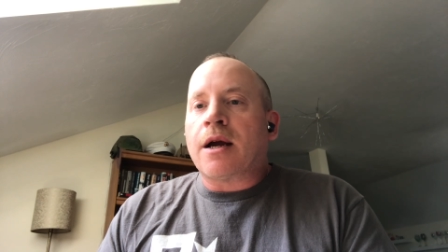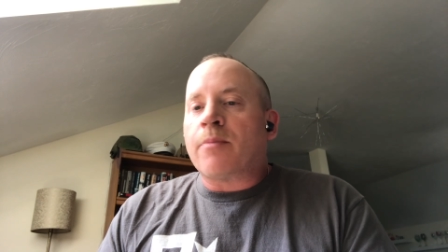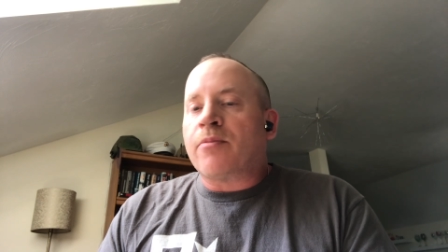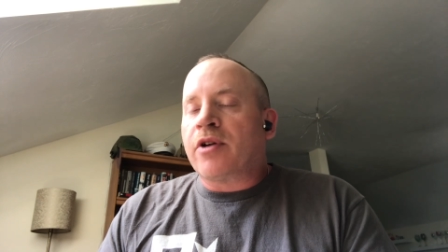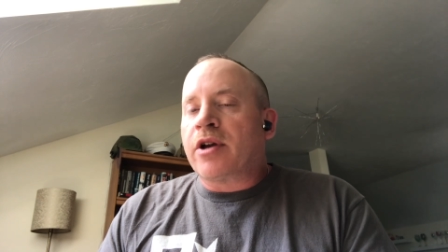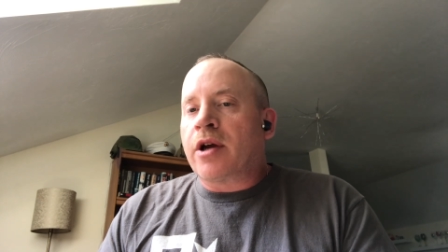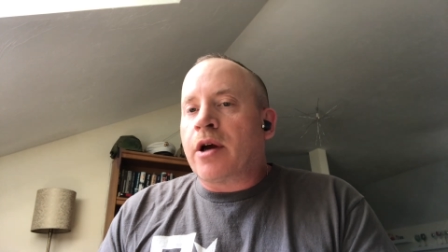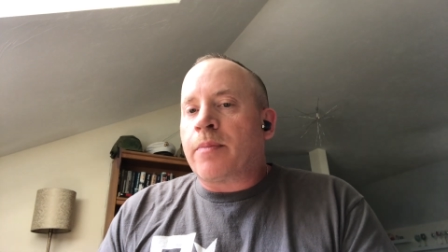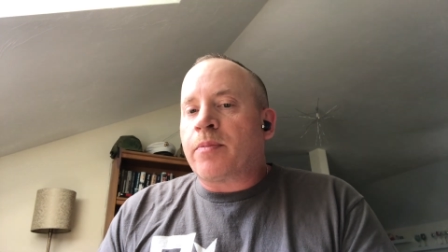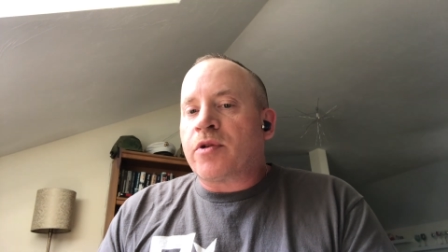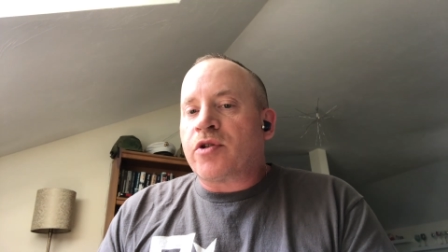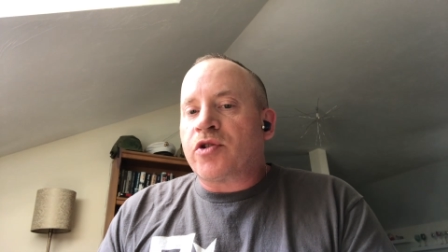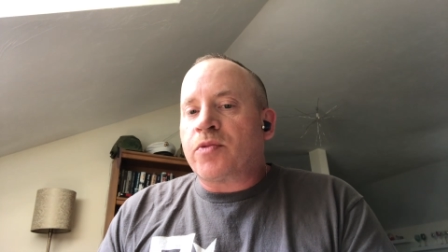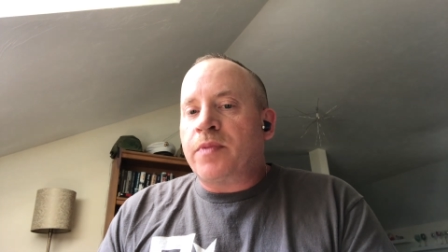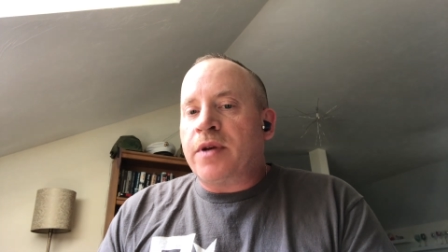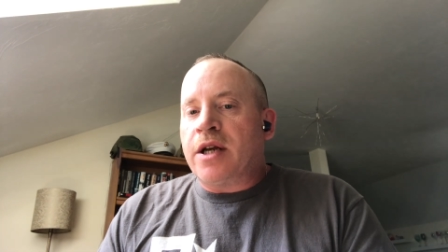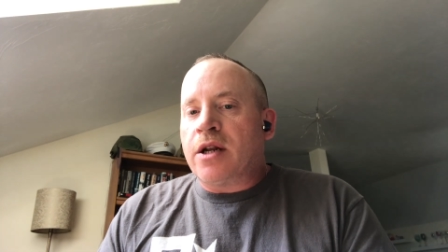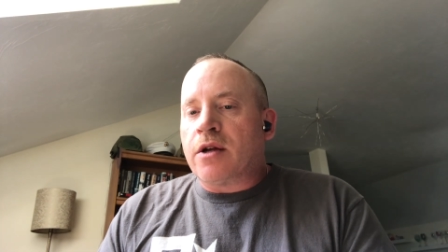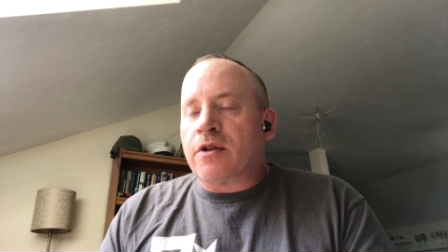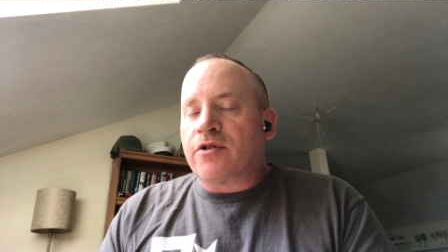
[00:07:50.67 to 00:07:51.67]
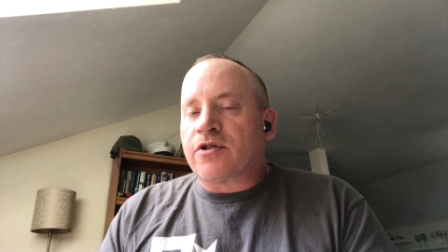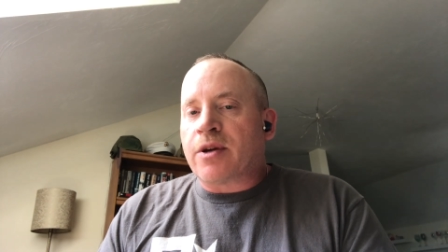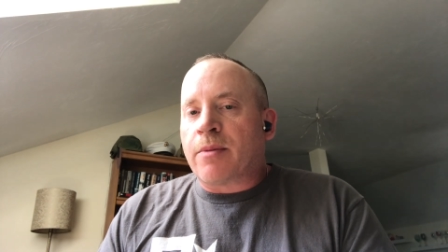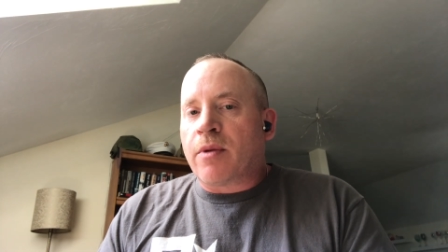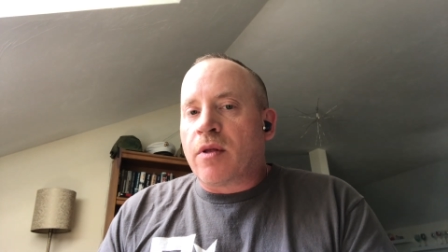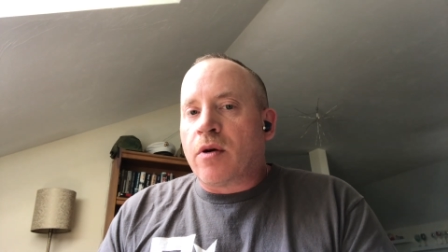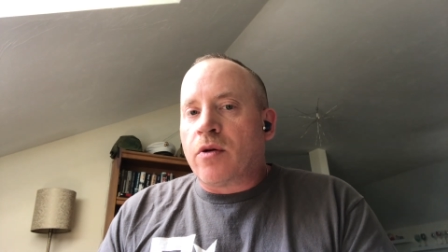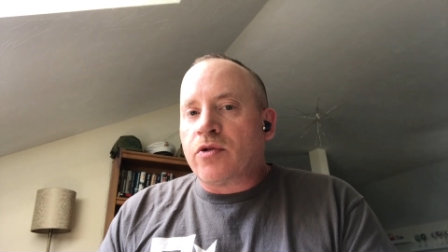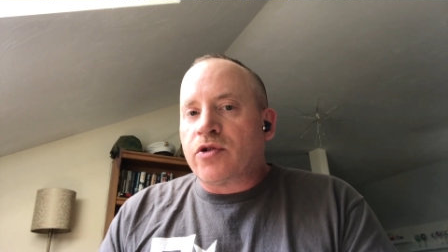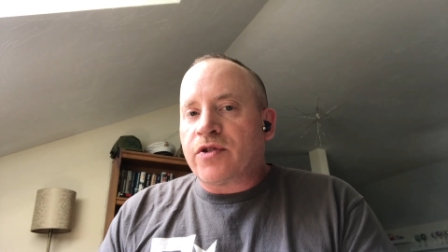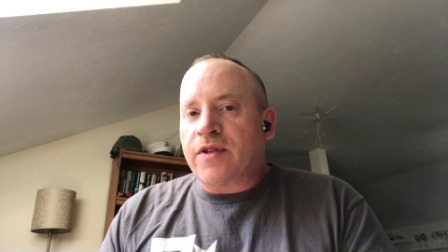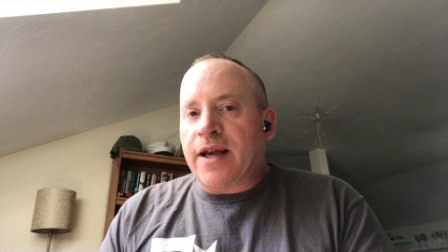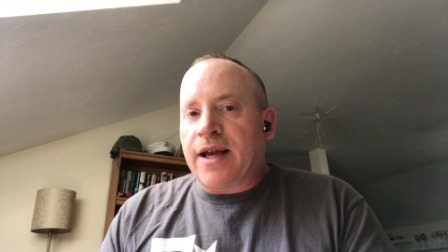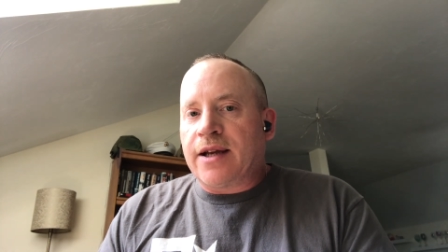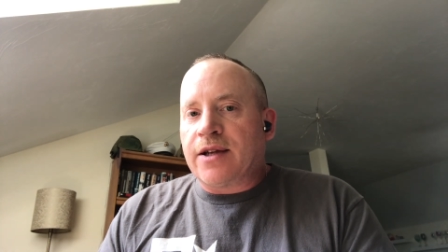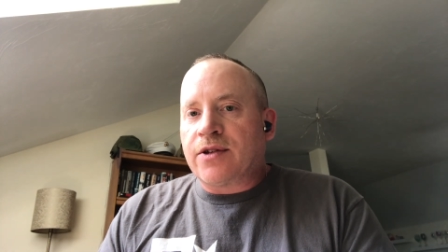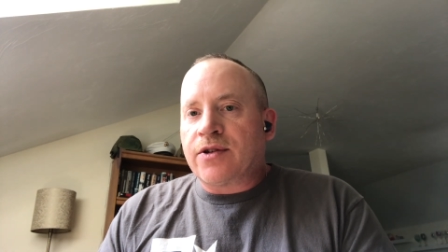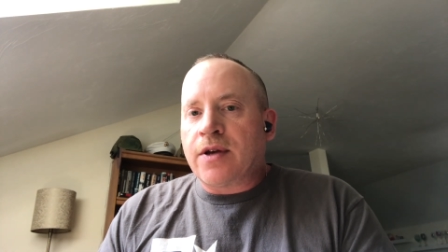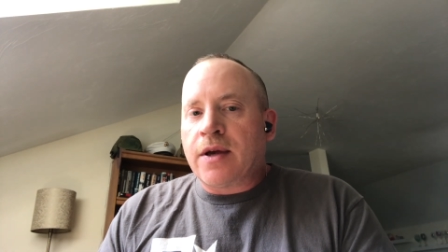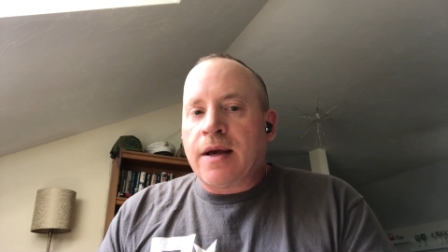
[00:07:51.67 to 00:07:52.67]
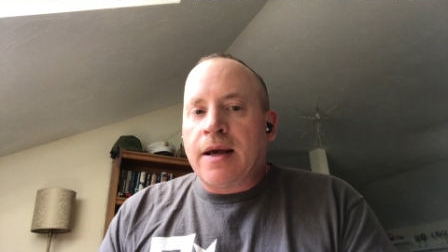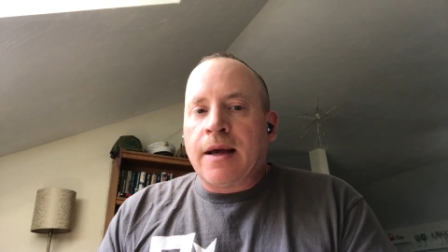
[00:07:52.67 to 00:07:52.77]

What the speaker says: bring you up to speed on some of those things.